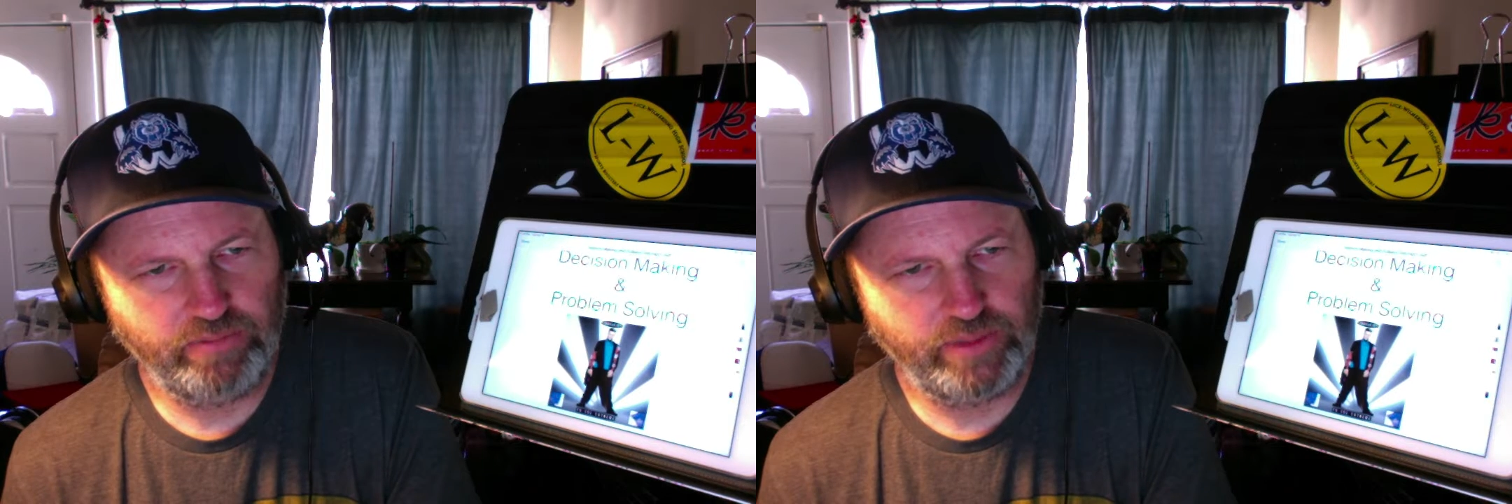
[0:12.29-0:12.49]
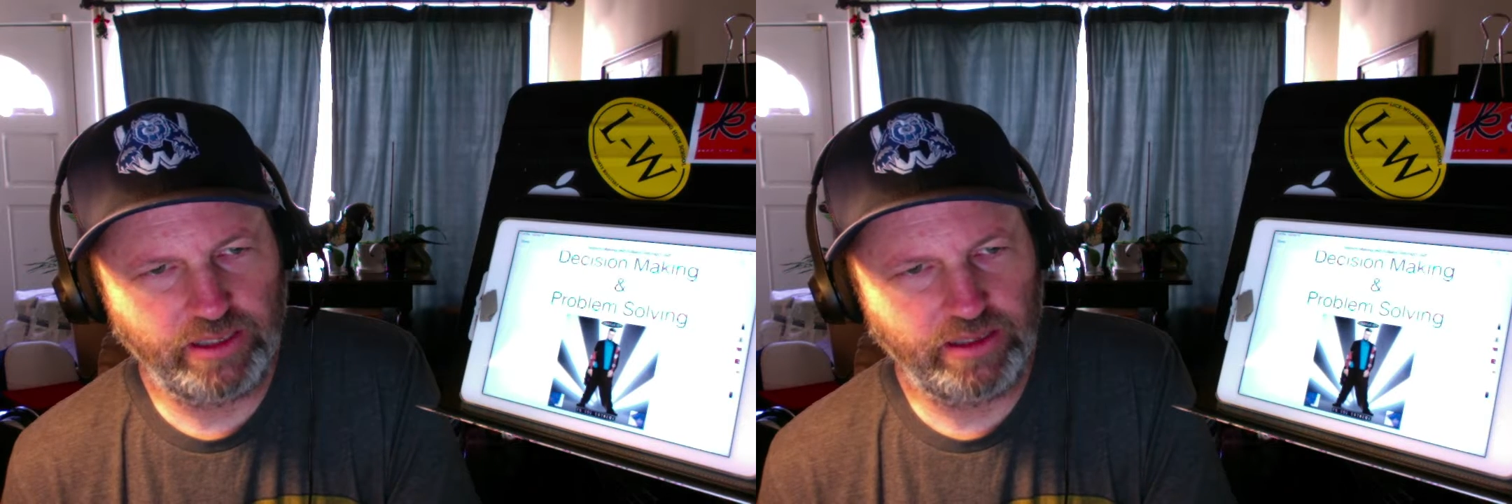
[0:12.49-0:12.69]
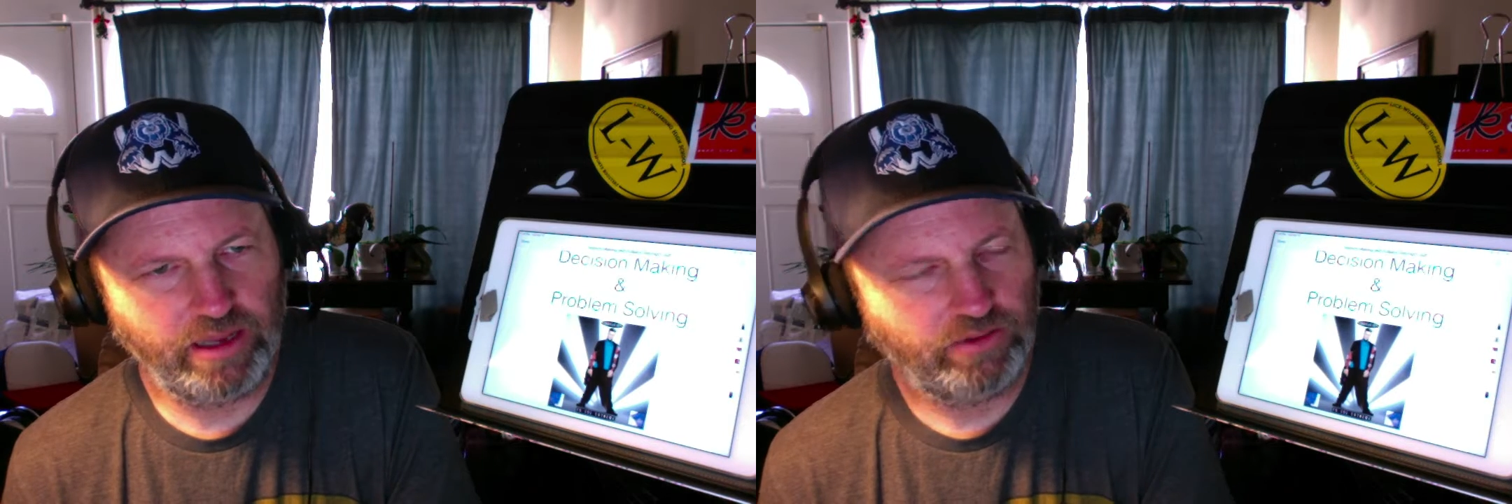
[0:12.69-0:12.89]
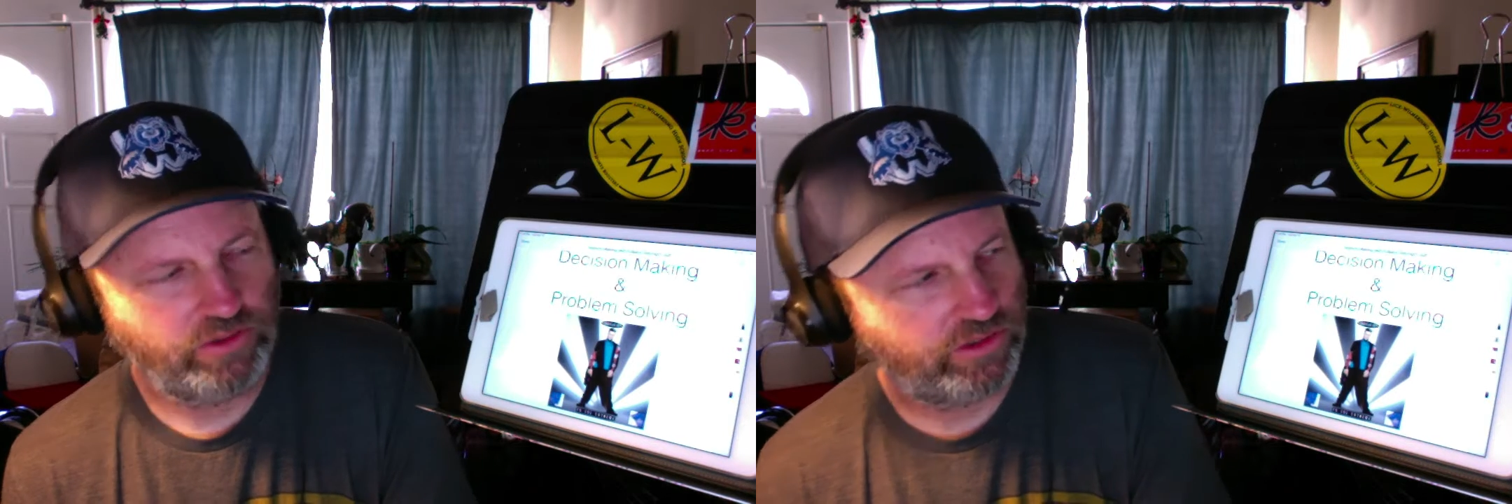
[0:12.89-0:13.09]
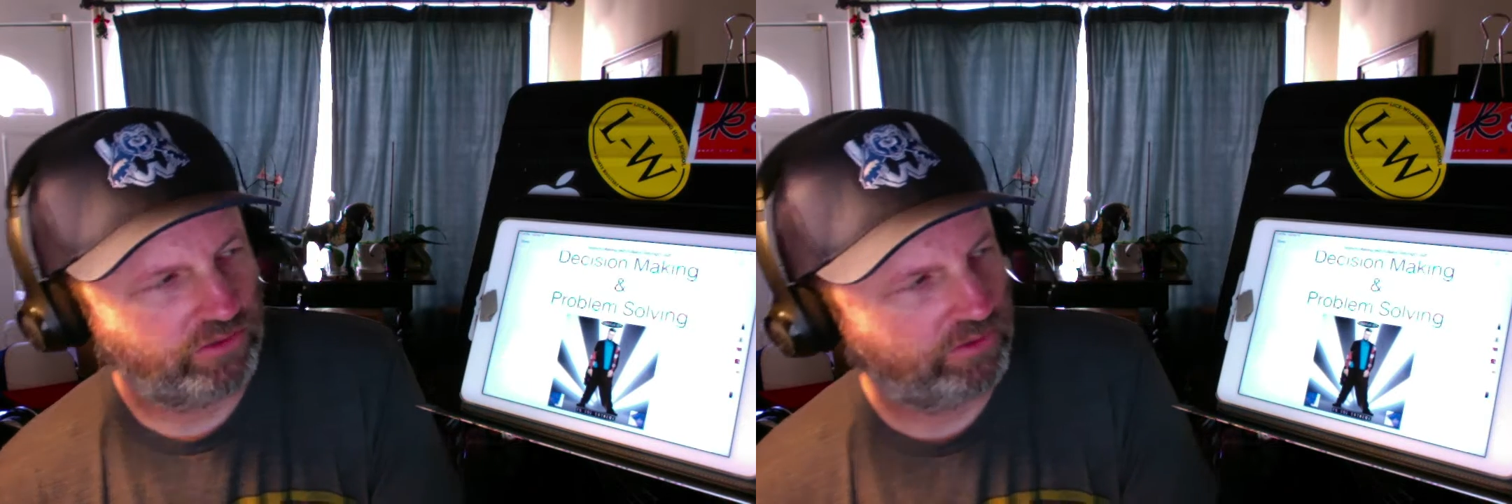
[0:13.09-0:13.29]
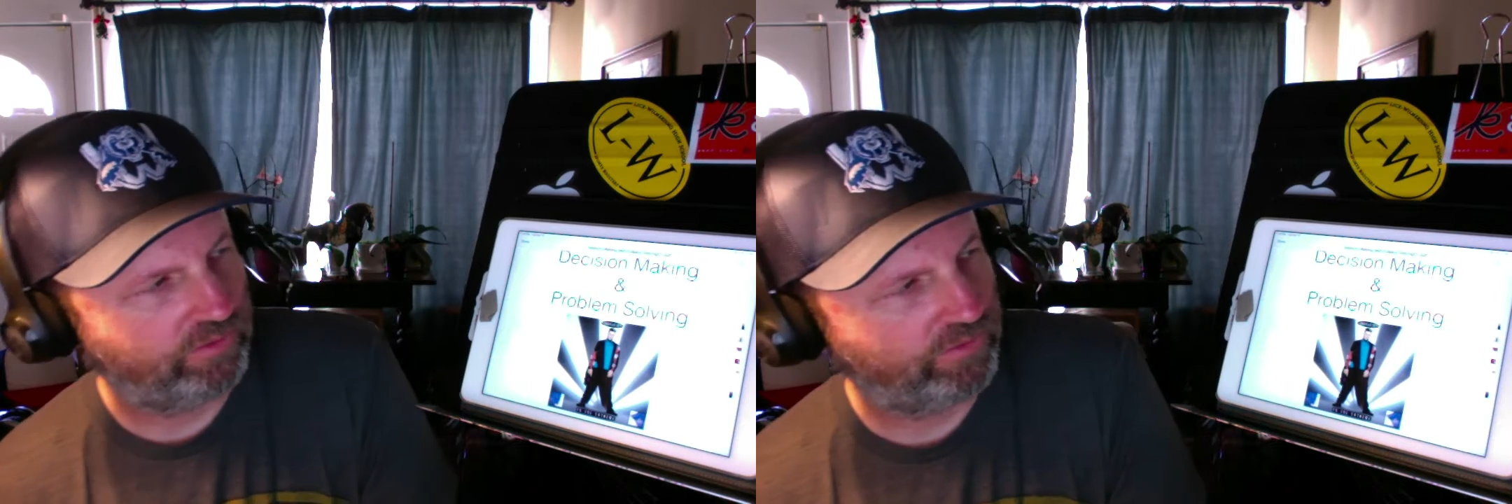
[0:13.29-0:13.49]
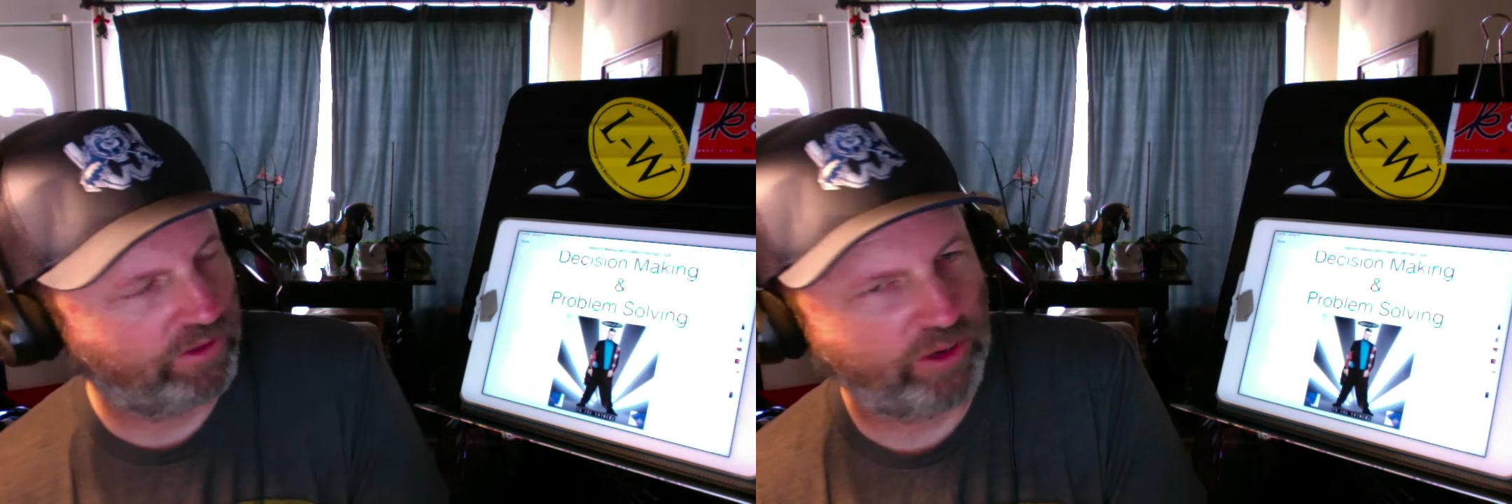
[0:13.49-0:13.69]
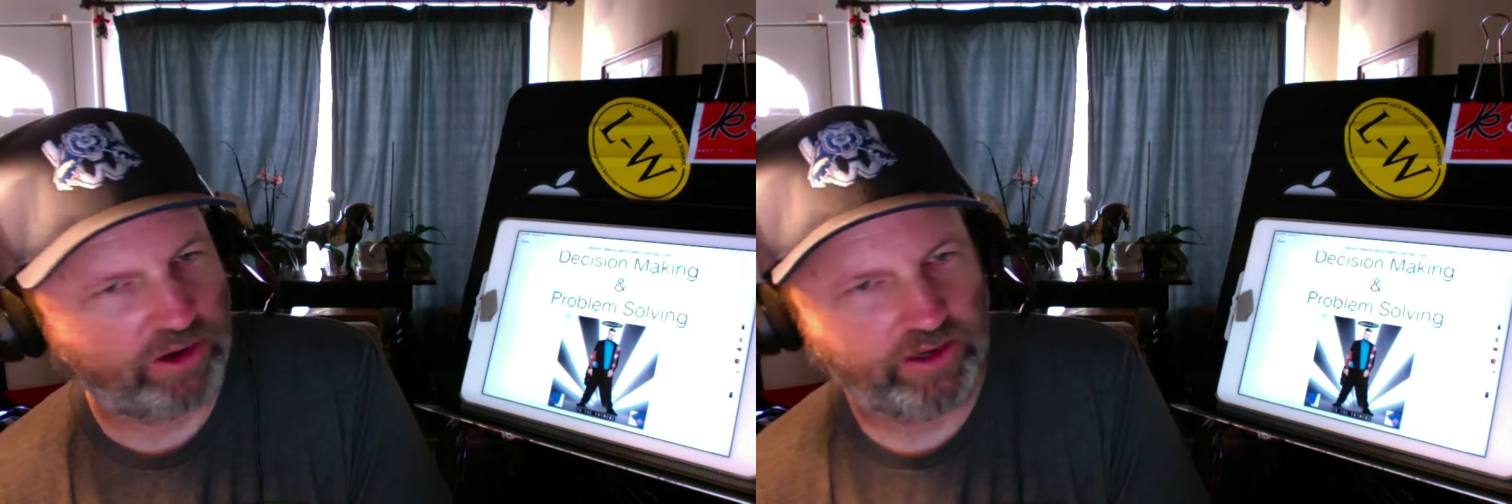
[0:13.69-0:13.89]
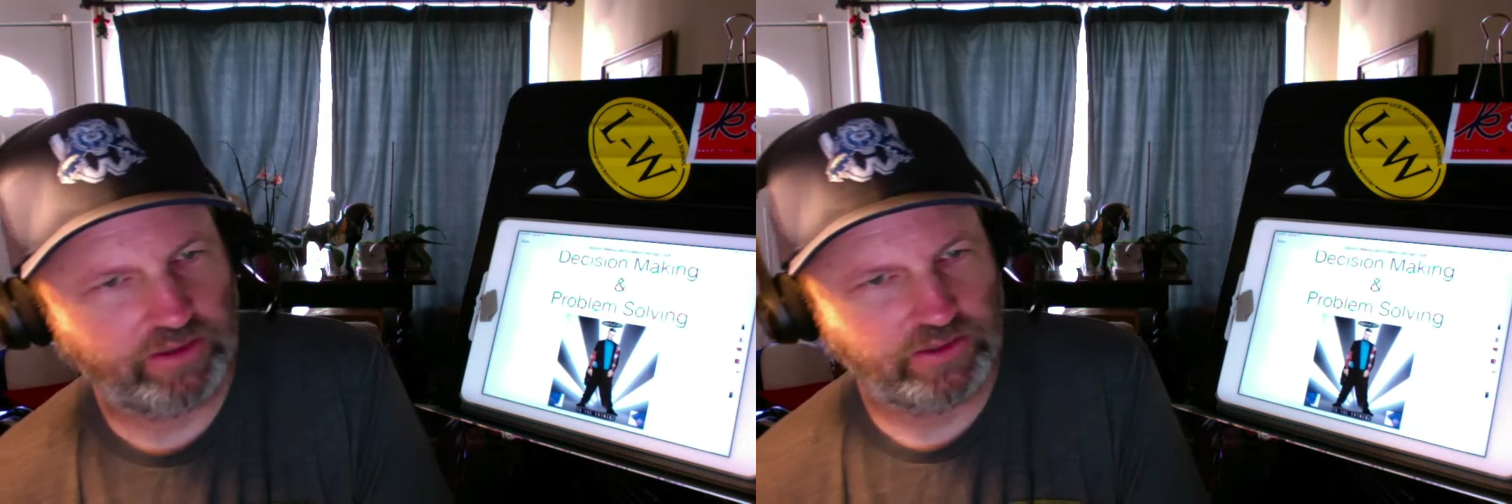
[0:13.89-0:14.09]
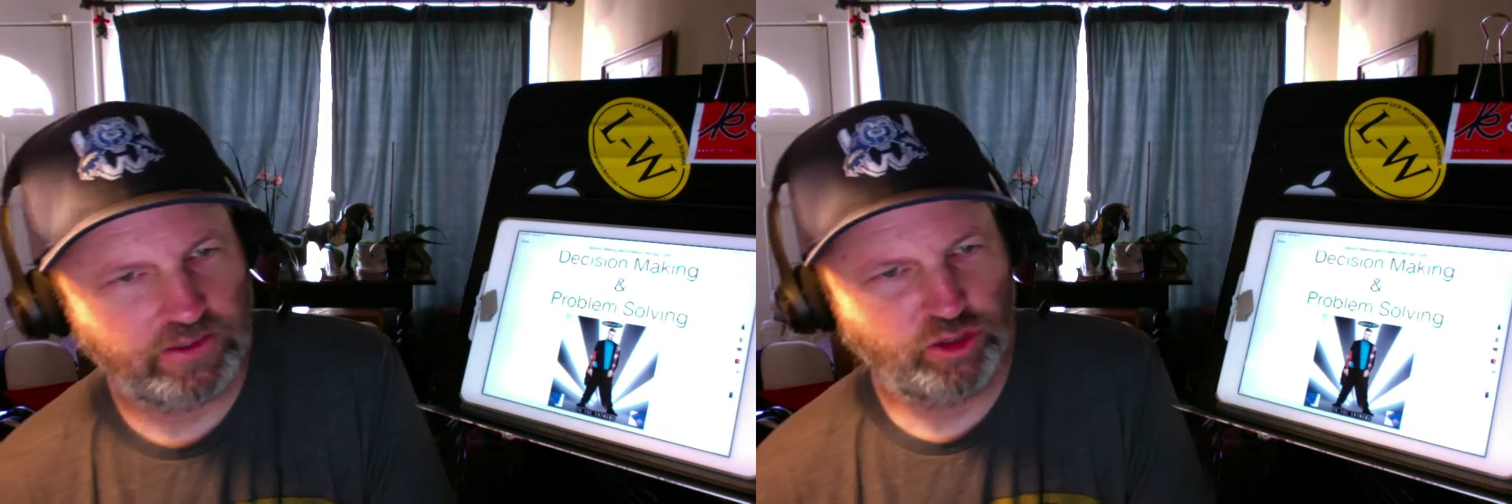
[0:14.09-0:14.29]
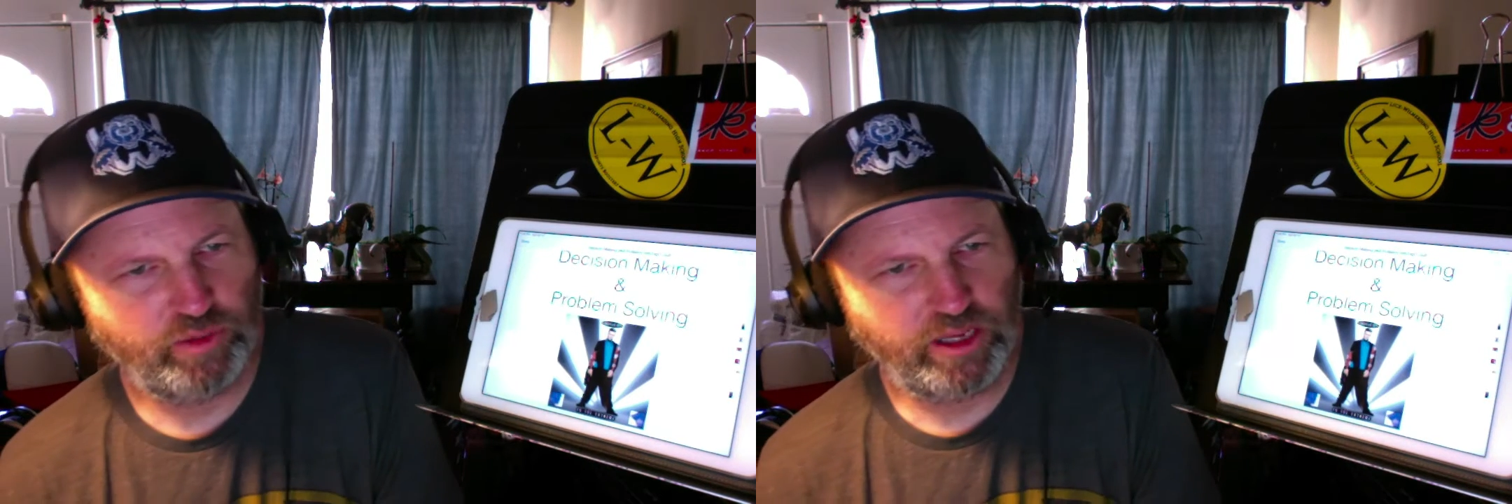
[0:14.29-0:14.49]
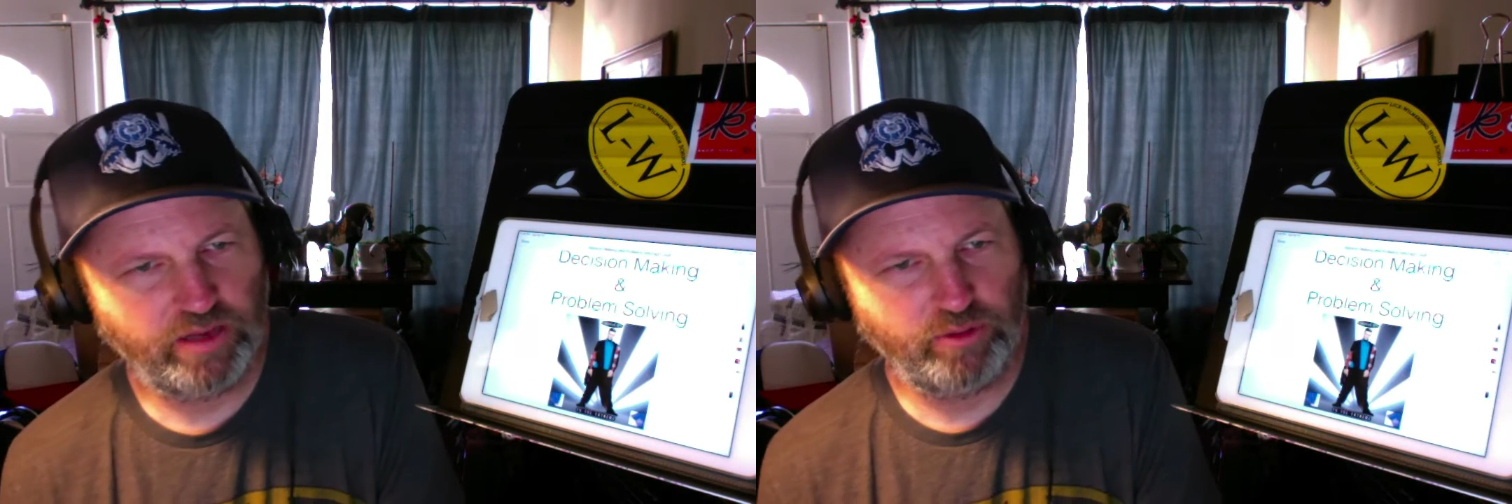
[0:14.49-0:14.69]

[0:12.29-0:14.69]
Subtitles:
but now just sort of comparing decision making,